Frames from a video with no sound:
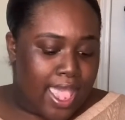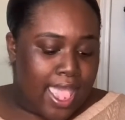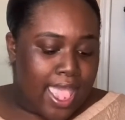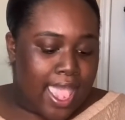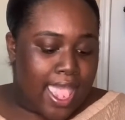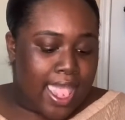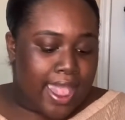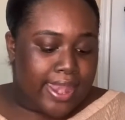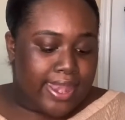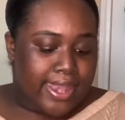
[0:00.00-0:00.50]

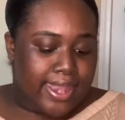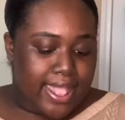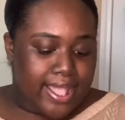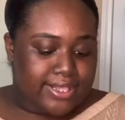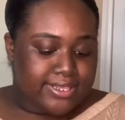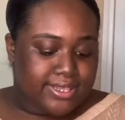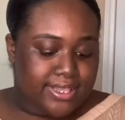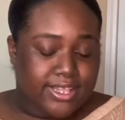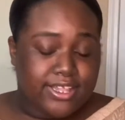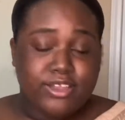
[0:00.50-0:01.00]
Next, you
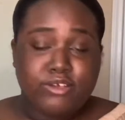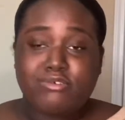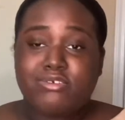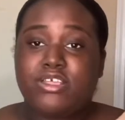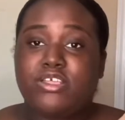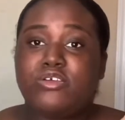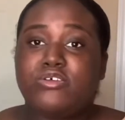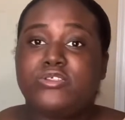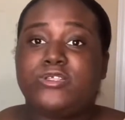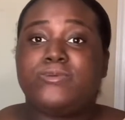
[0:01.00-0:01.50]
can do
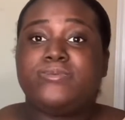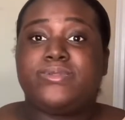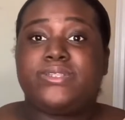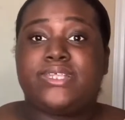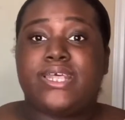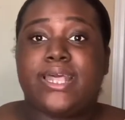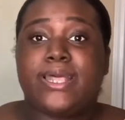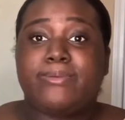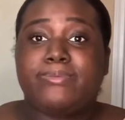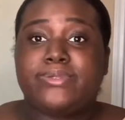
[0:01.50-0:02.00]
YouTube
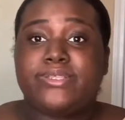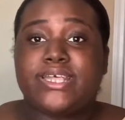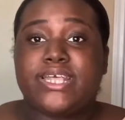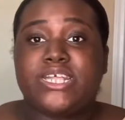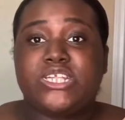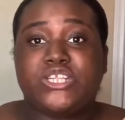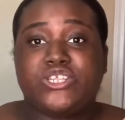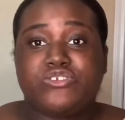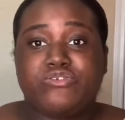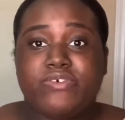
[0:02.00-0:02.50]
tips and
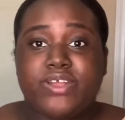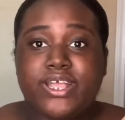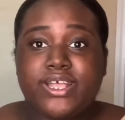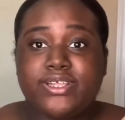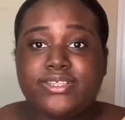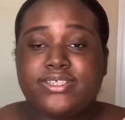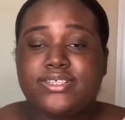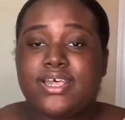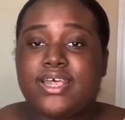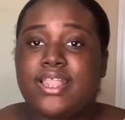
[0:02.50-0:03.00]
tricks.
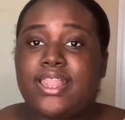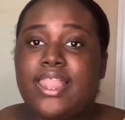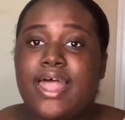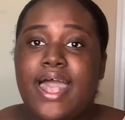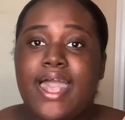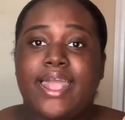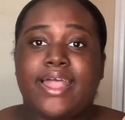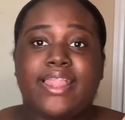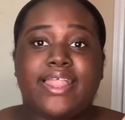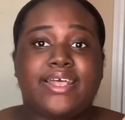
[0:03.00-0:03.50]
Like,
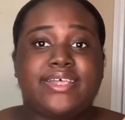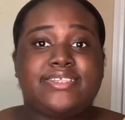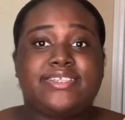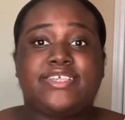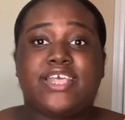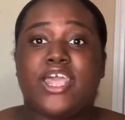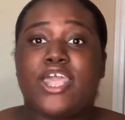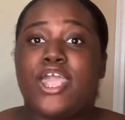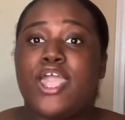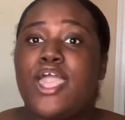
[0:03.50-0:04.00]
let's
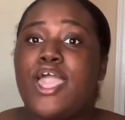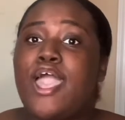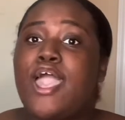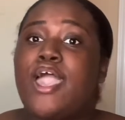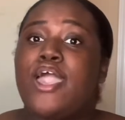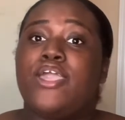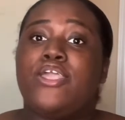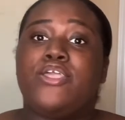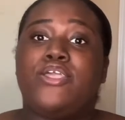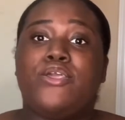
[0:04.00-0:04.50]
say
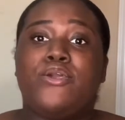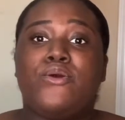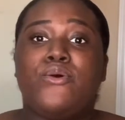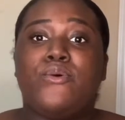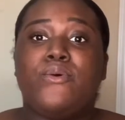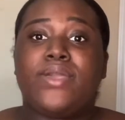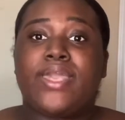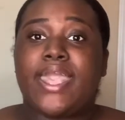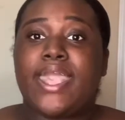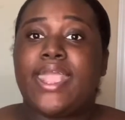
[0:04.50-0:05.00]
you
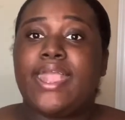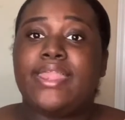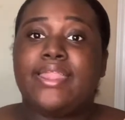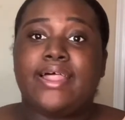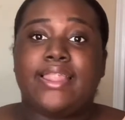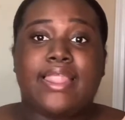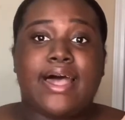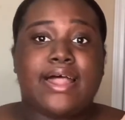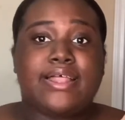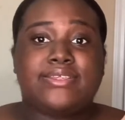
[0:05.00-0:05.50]
gain a
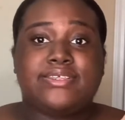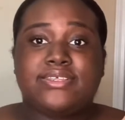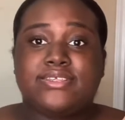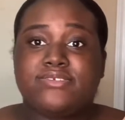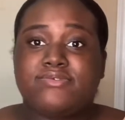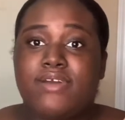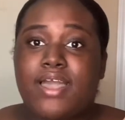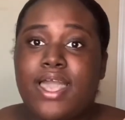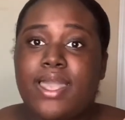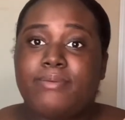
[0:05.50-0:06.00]
lot of
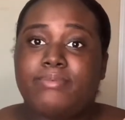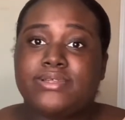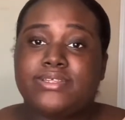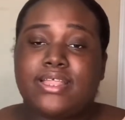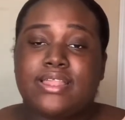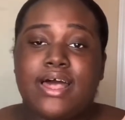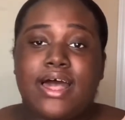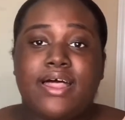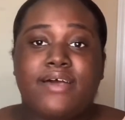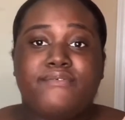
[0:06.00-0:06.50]
subscribers, a
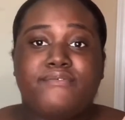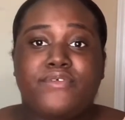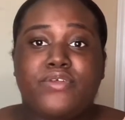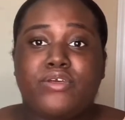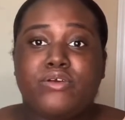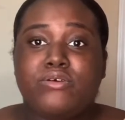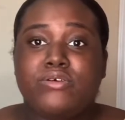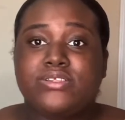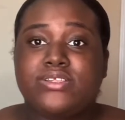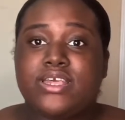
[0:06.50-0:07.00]
lot of
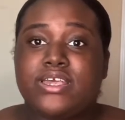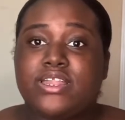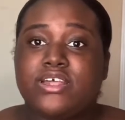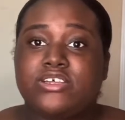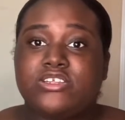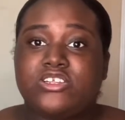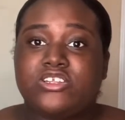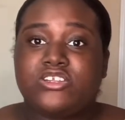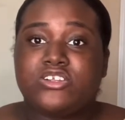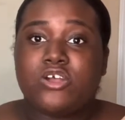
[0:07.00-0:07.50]
views in a
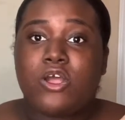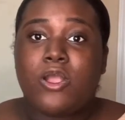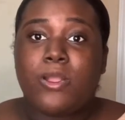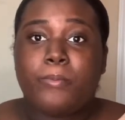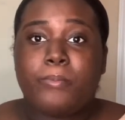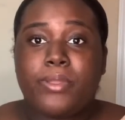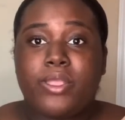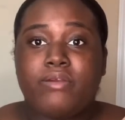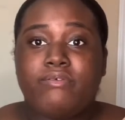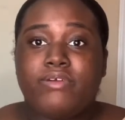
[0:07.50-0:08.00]
short
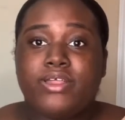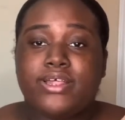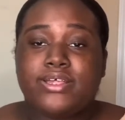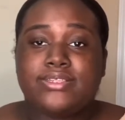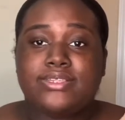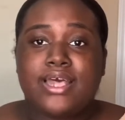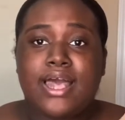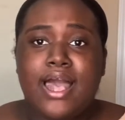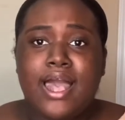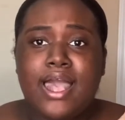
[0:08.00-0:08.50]
period of
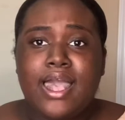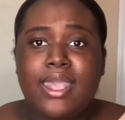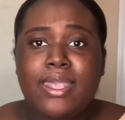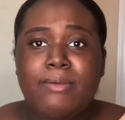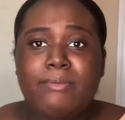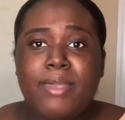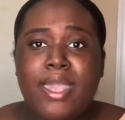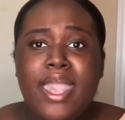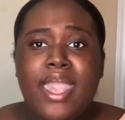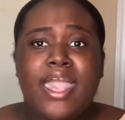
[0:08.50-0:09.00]
time,
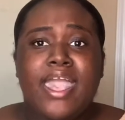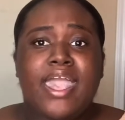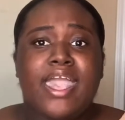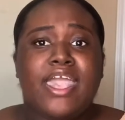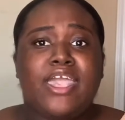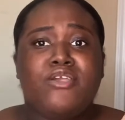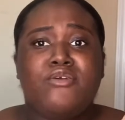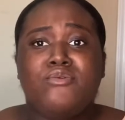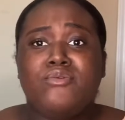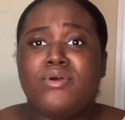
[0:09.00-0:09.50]
and
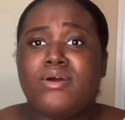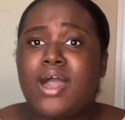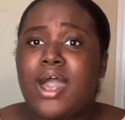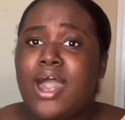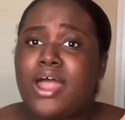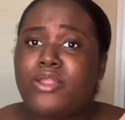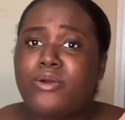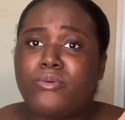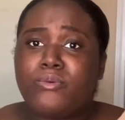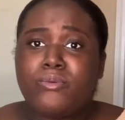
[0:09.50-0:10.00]
you know how
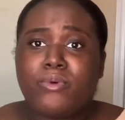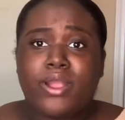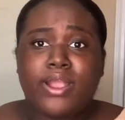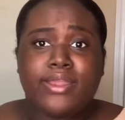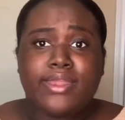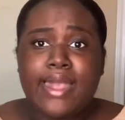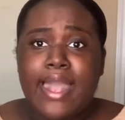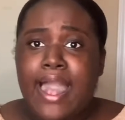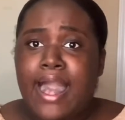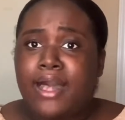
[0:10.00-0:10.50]
to work
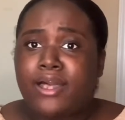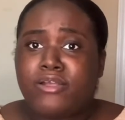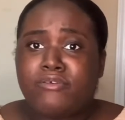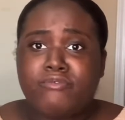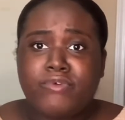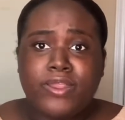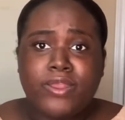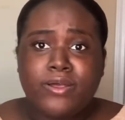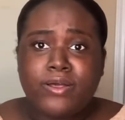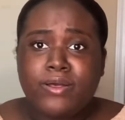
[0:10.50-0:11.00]
the
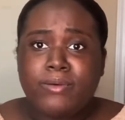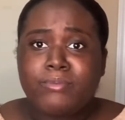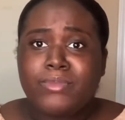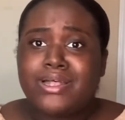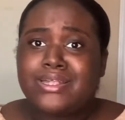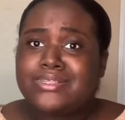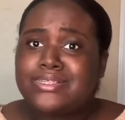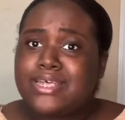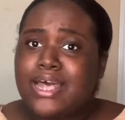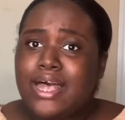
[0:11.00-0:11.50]
algorithm.
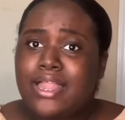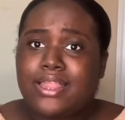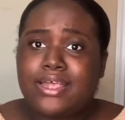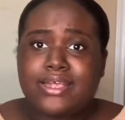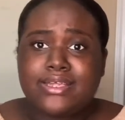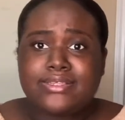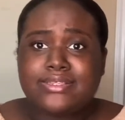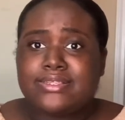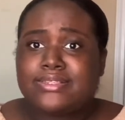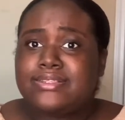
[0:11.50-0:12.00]
Tell us
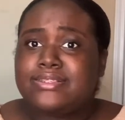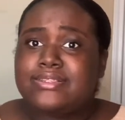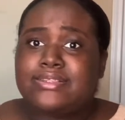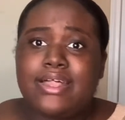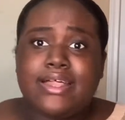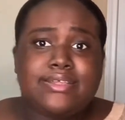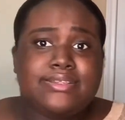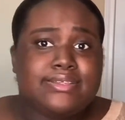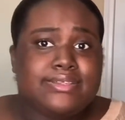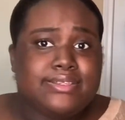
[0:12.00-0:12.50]

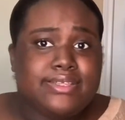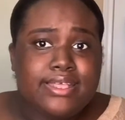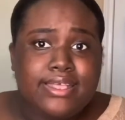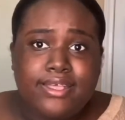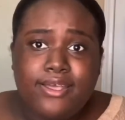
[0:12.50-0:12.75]
the tea. Okay.